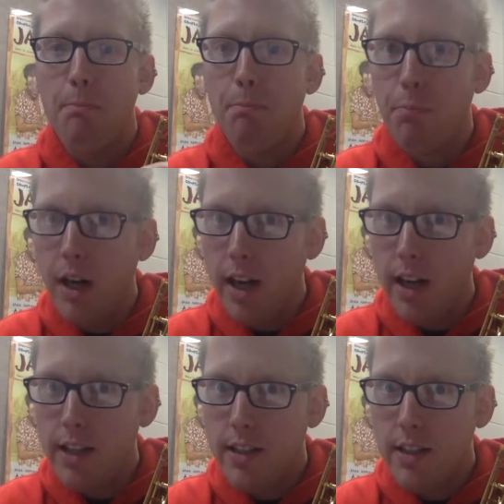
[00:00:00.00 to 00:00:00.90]

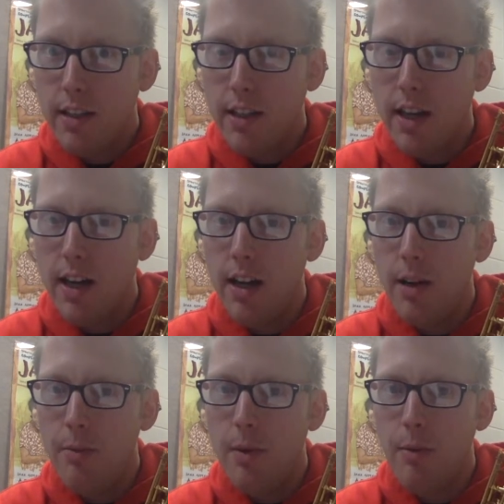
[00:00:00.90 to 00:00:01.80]
But
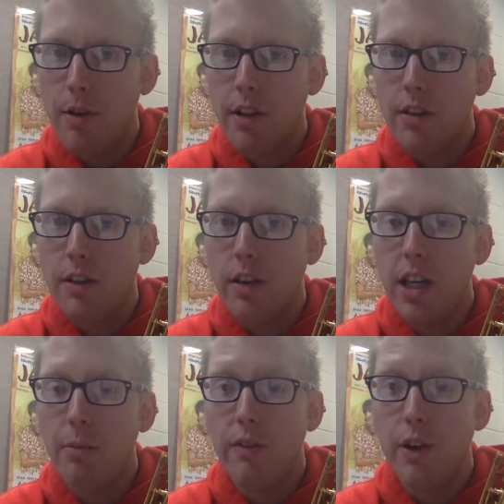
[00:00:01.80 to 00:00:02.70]
I'm going to still
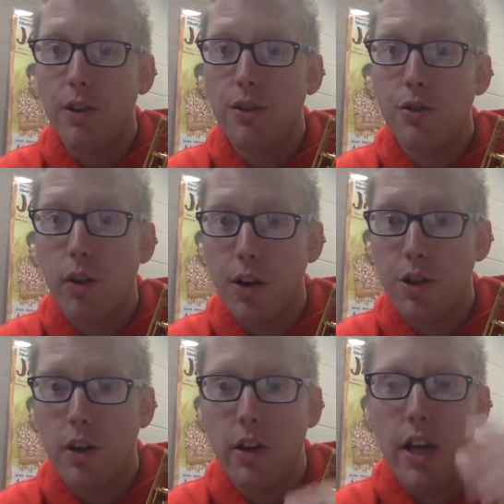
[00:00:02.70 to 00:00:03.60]
keep it very
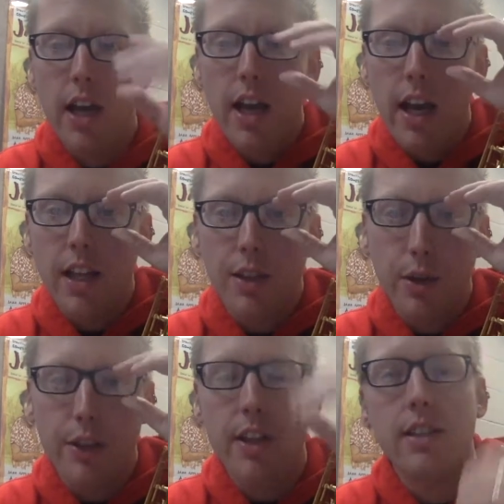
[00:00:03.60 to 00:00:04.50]
structured. And
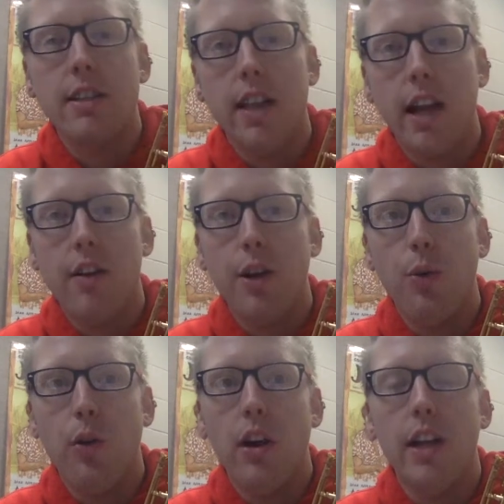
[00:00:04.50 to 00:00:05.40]
so this is an area
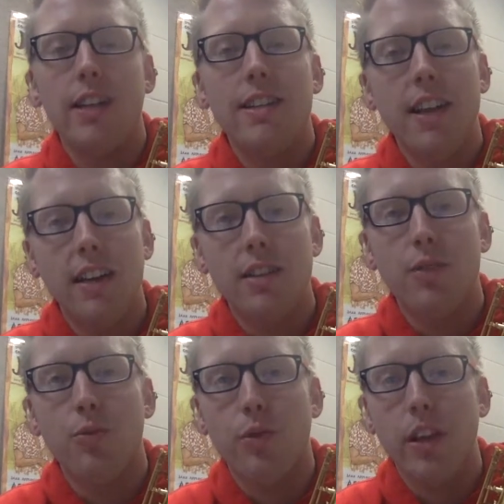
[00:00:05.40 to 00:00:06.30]
where it
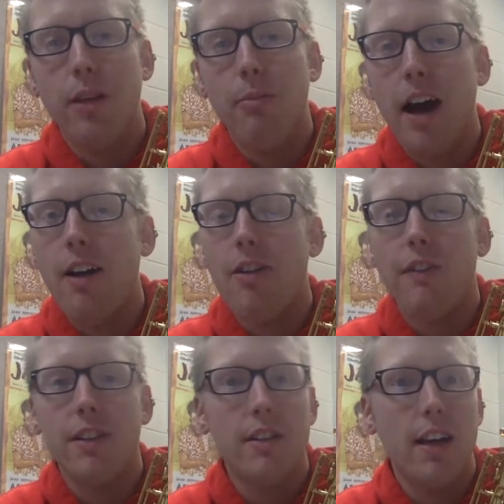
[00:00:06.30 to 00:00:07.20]
doesn't really matter
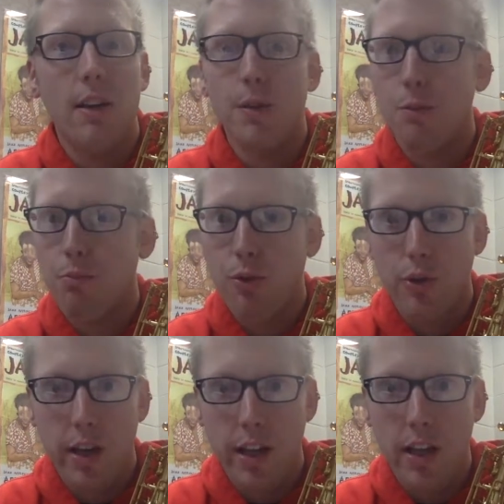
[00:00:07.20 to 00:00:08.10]
if it sounds
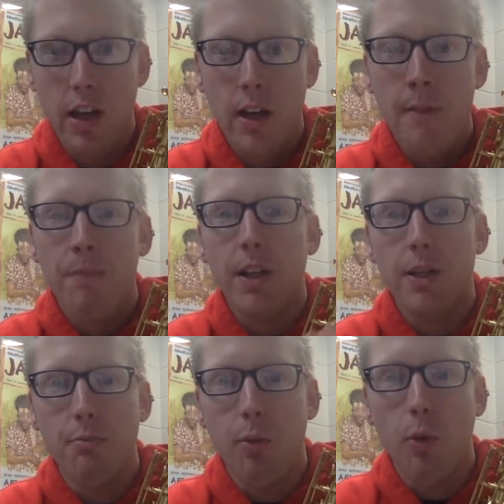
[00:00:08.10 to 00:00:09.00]
pretty.
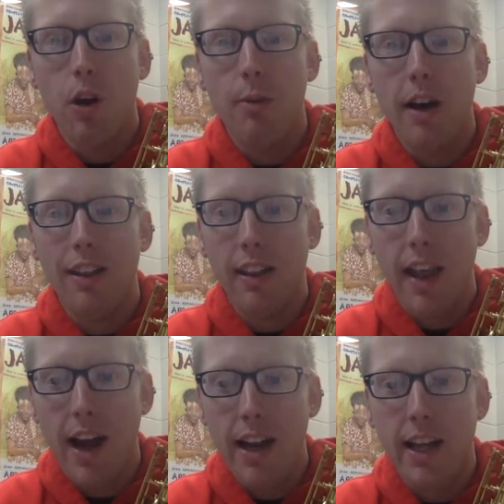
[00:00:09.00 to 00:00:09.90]
It's more about
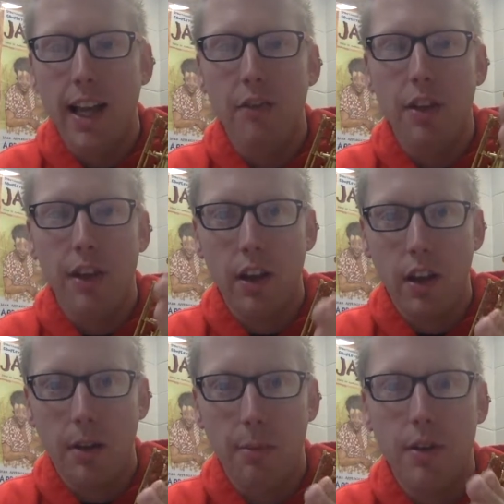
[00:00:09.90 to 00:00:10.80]
lining everything
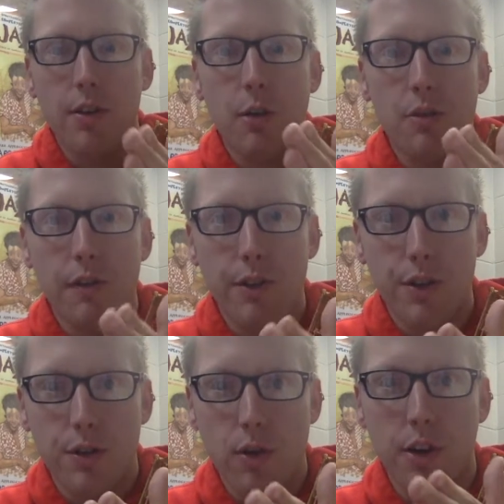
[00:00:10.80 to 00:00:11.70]
up in terms of the
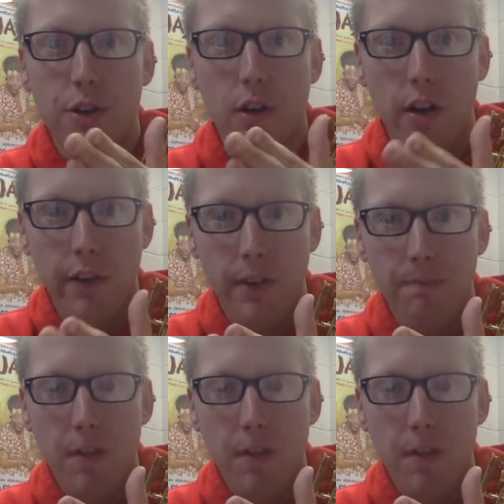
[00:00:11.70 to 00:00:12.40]
structure of it.